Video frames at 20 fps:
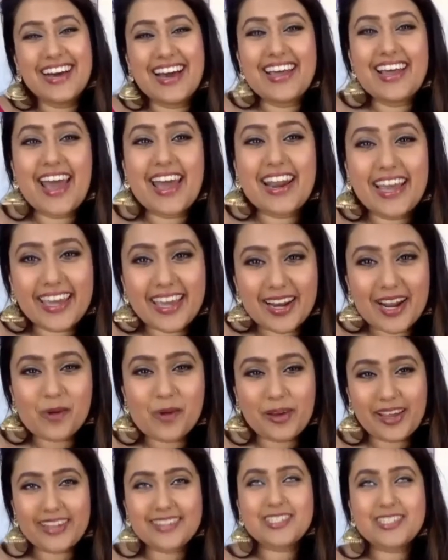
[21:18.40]
and I cannot wait
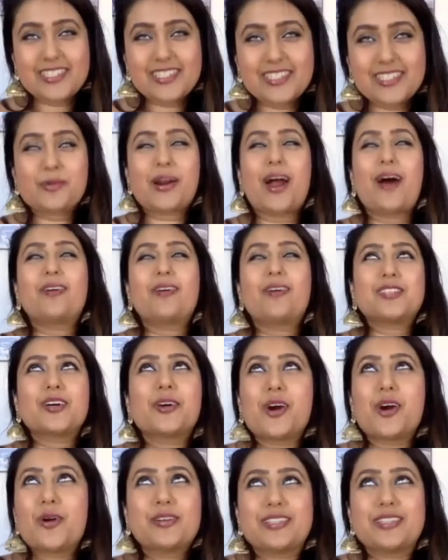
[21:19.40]
until we're out to go
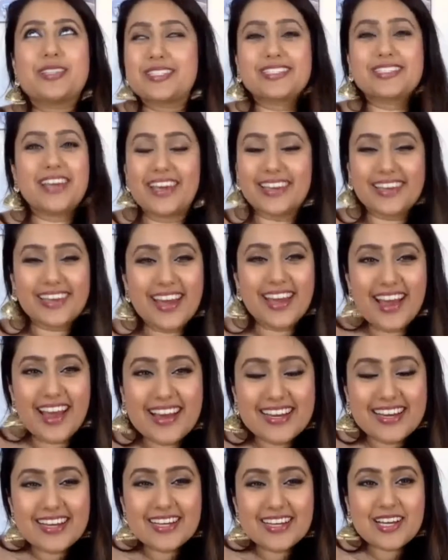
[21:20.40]
and just like
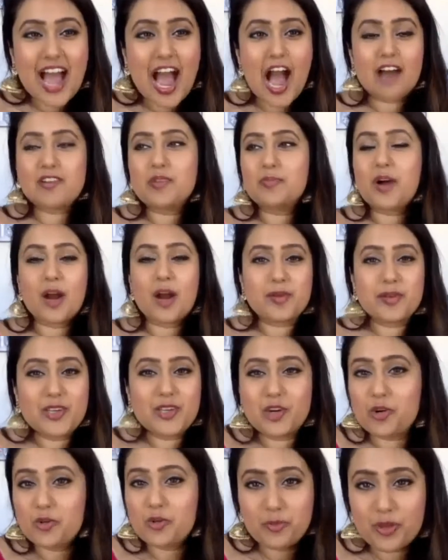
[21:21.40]
have a barbecue with,
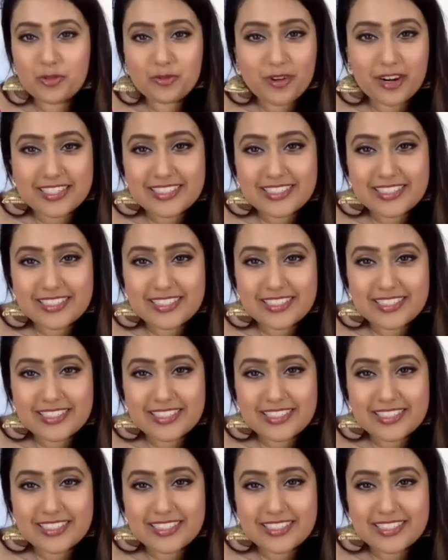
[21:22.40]
with friends.